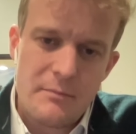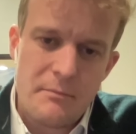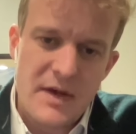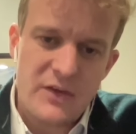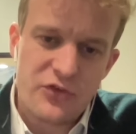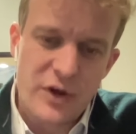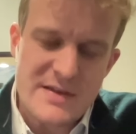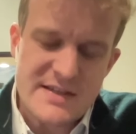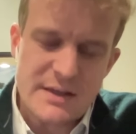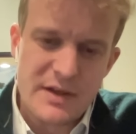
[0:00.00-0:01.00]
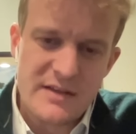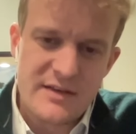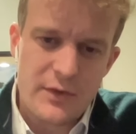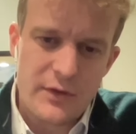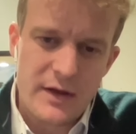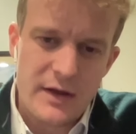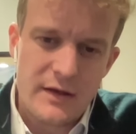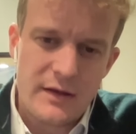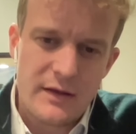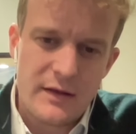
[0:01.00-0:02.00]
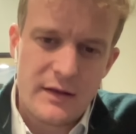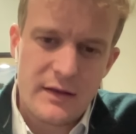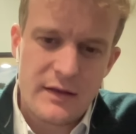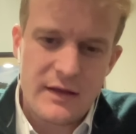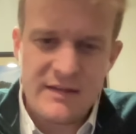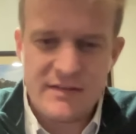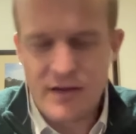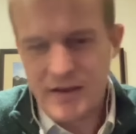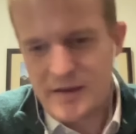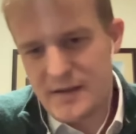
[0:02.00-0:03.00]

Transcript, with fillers: extremists in the military is like